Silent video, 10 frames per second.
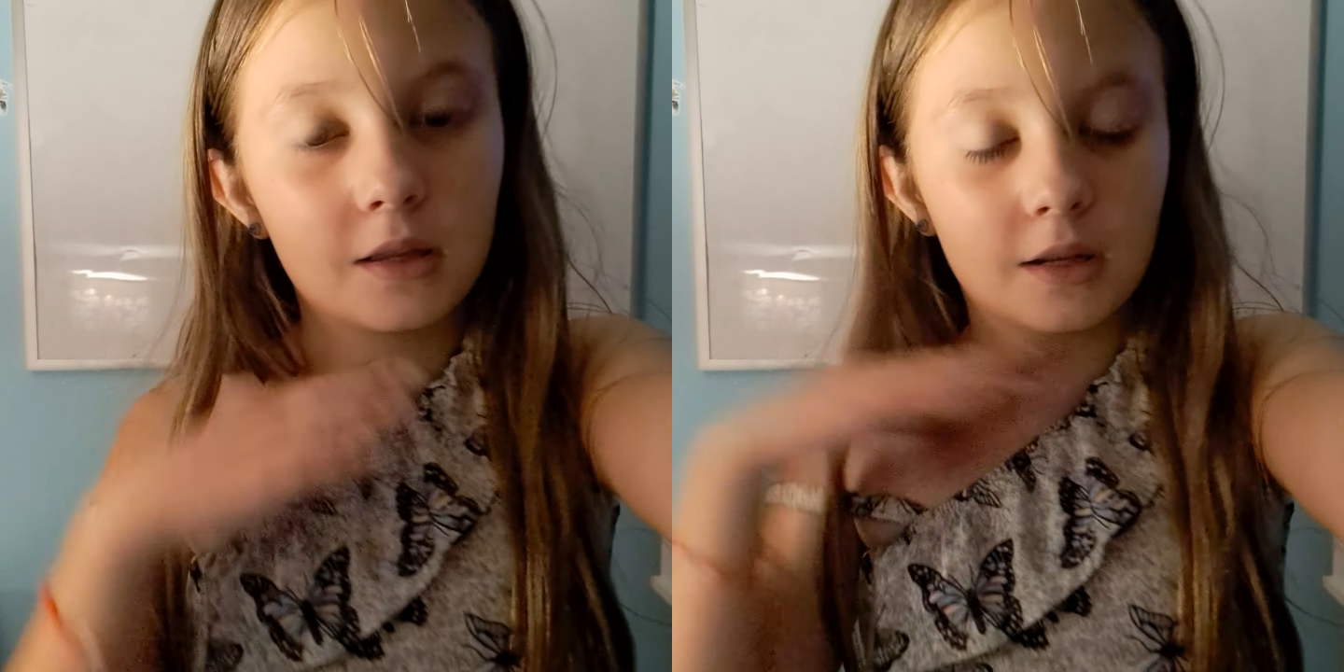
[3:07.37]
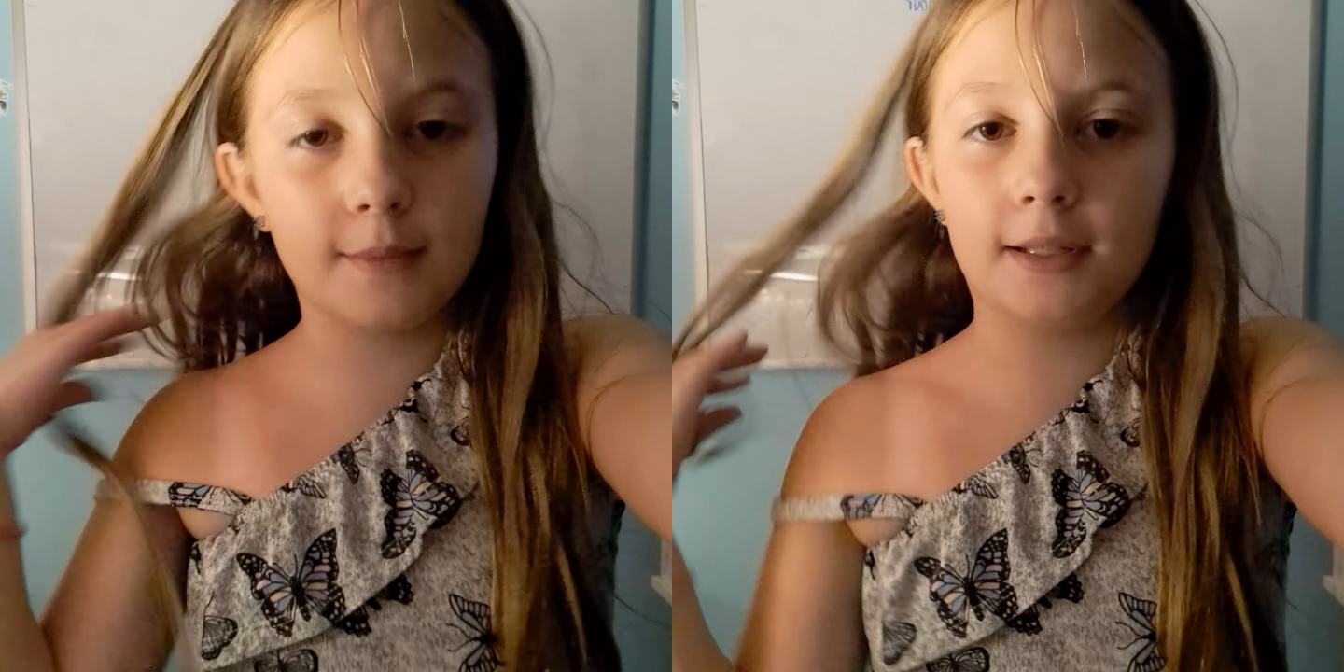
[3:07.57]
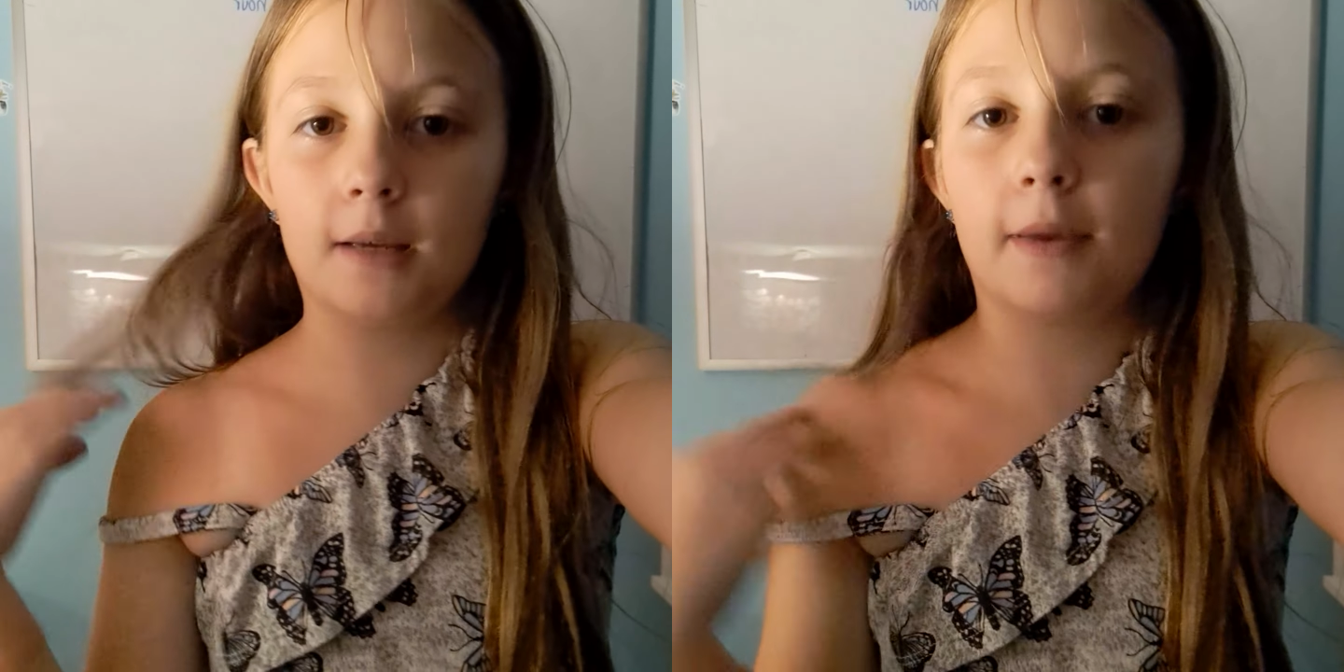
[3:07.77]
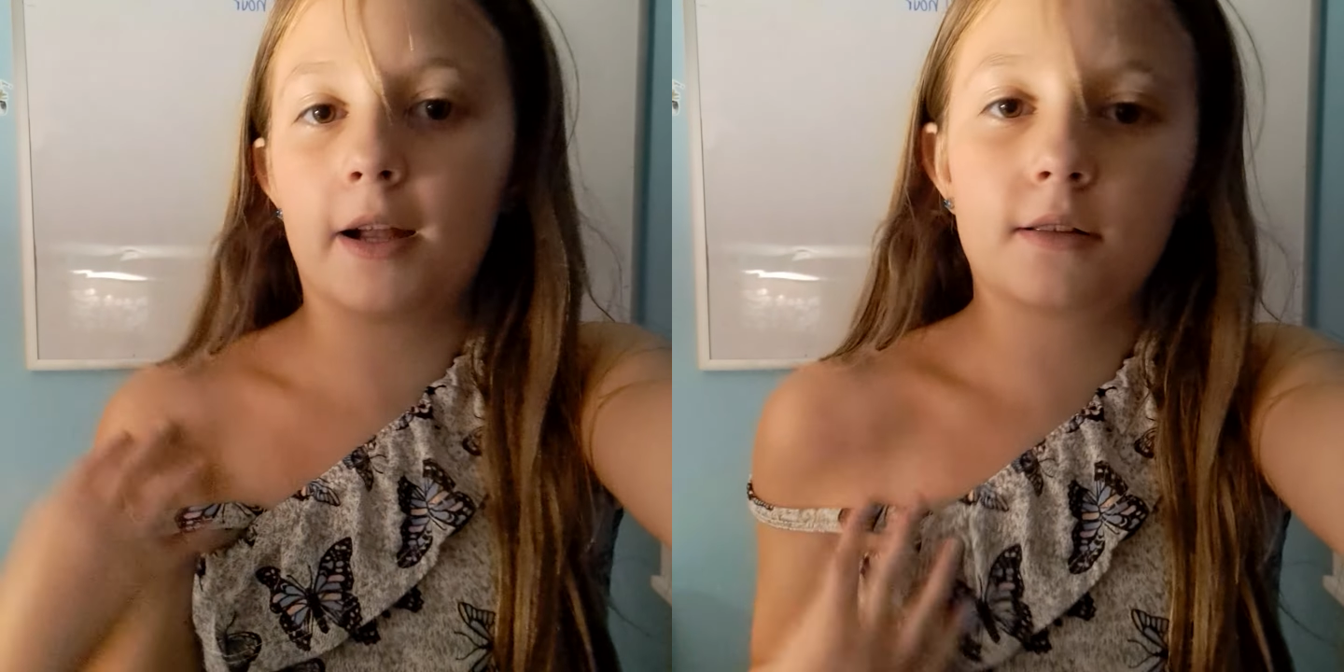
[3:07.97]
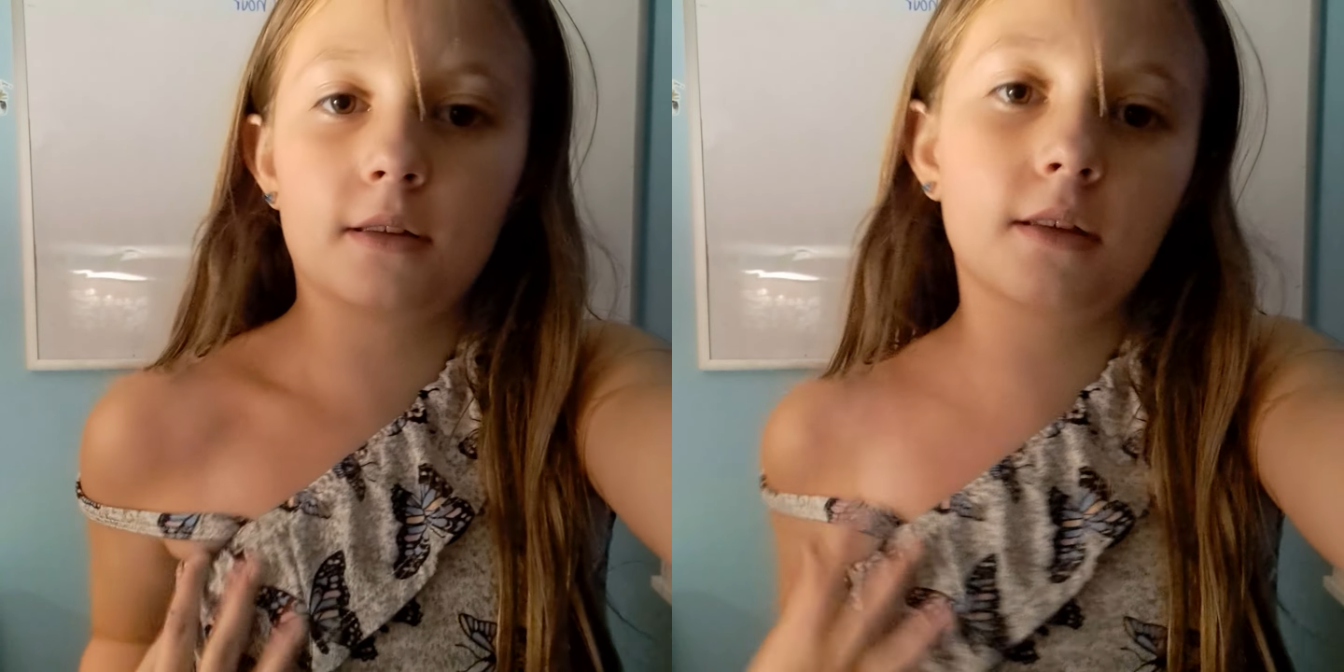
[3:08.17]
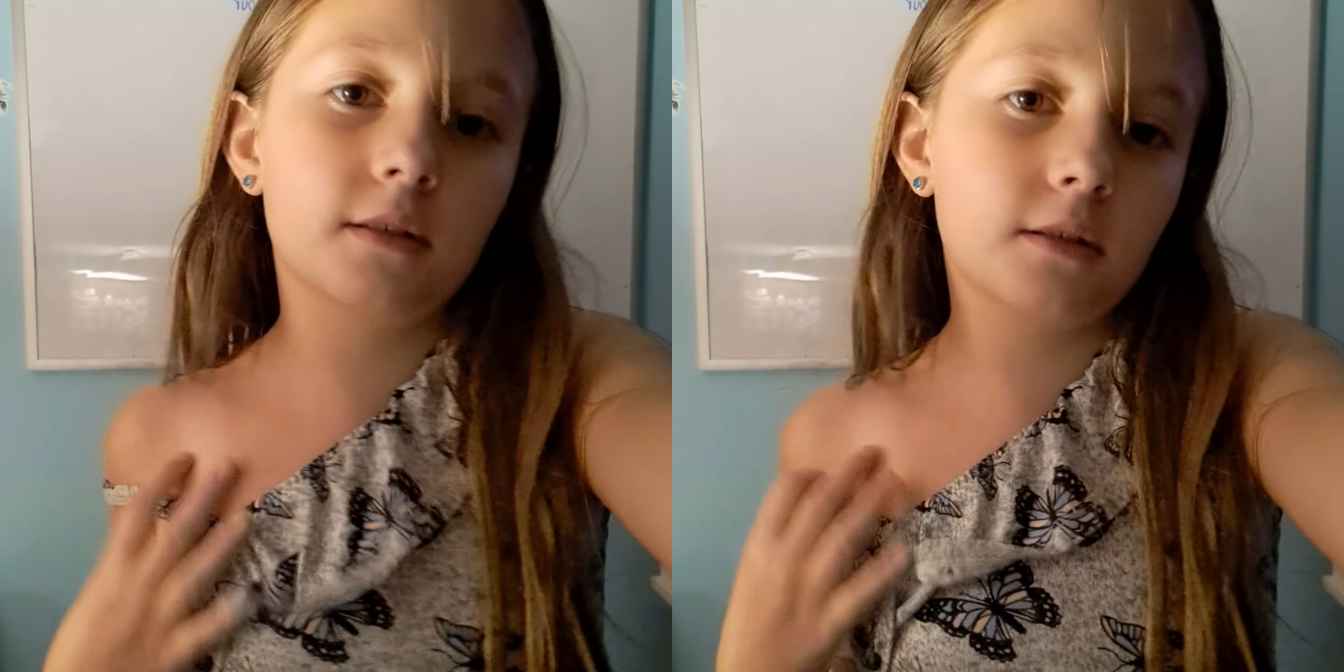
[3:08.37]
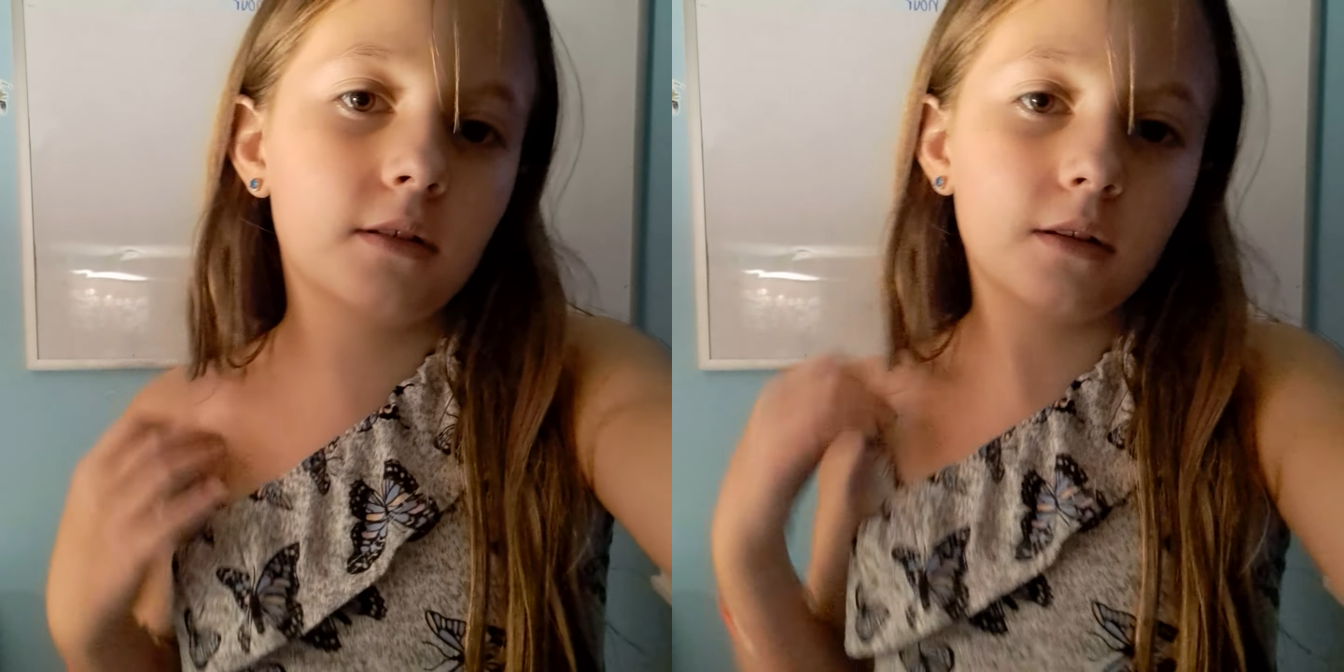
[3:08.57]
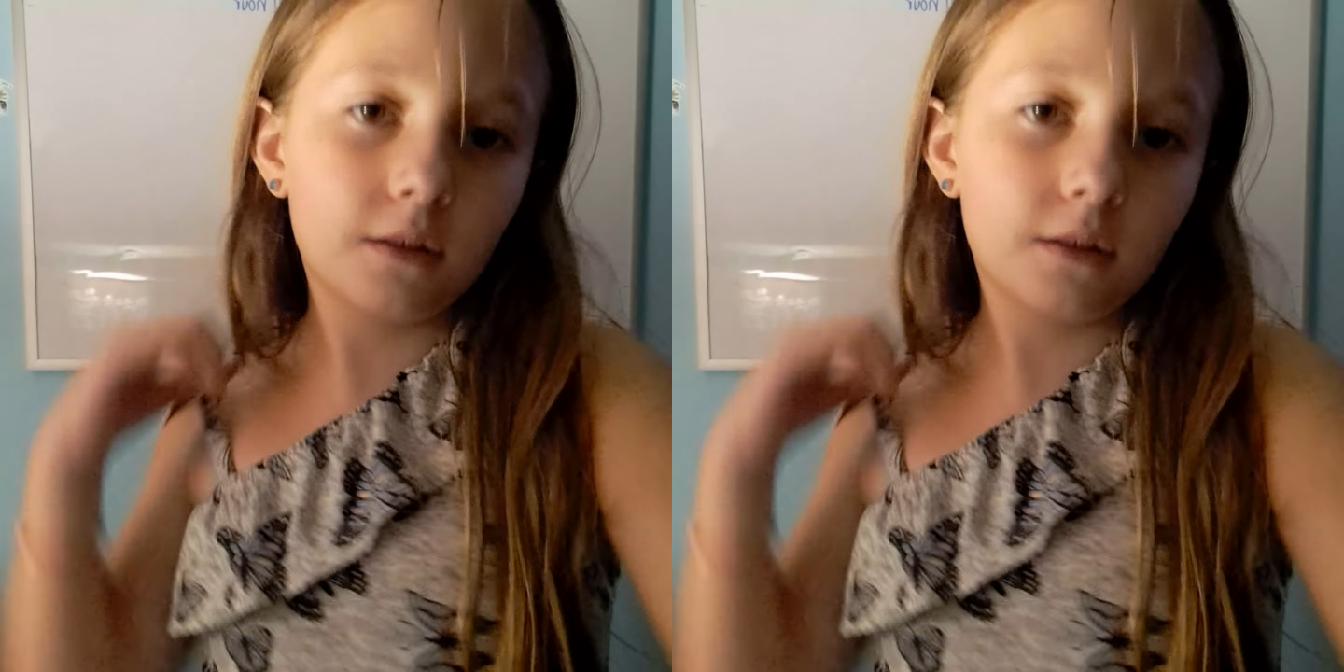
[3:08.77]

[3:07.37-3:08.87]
and then I'm gonna get back to this.